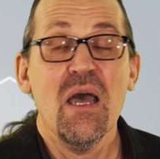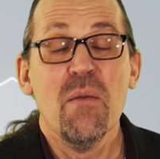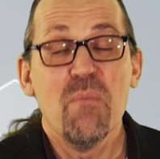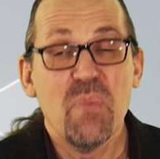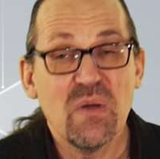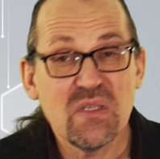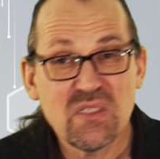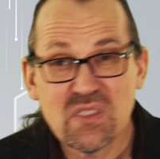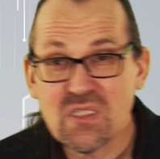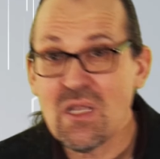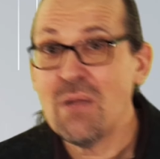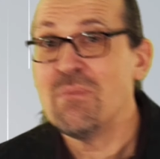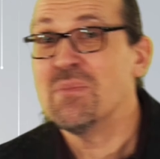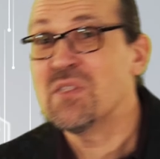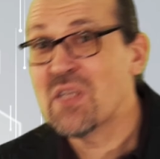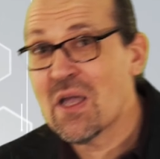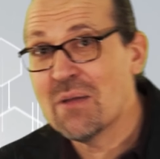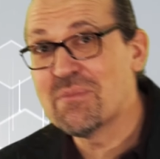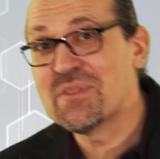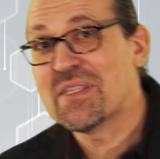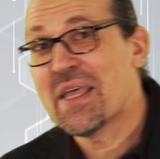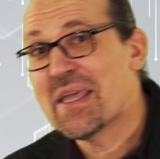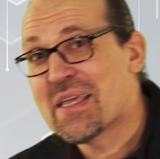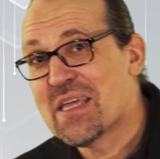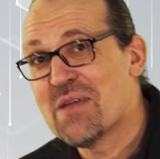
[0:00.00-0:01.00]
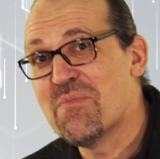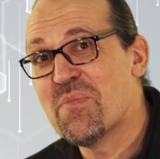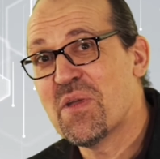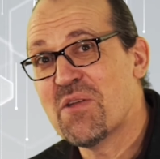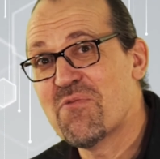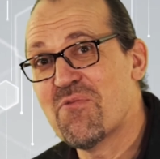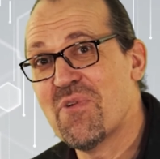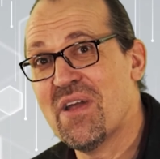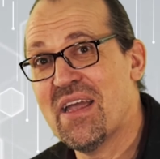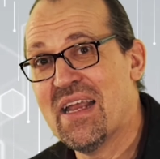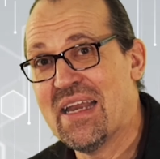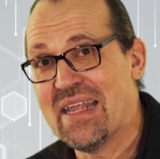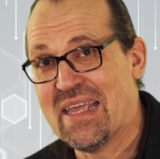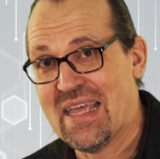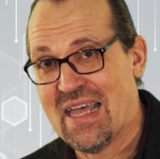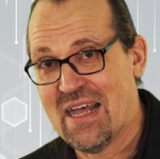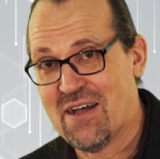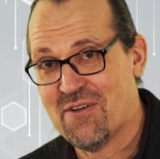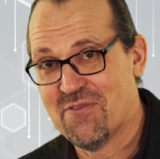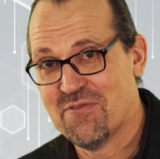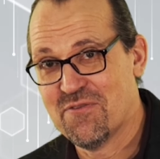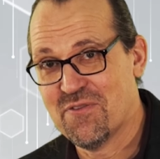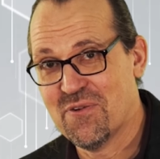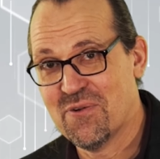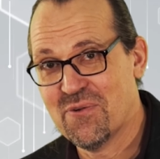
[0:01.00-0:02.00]
But sometimes they can be really
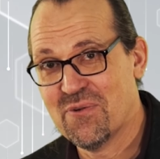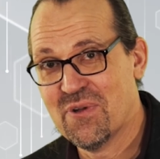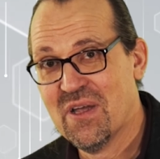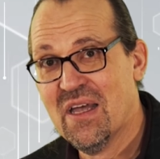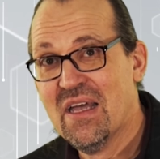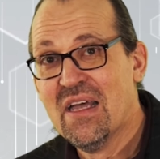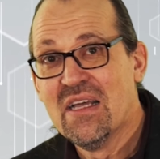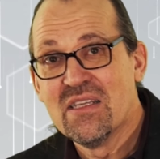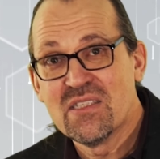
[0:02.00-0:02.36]
helpful.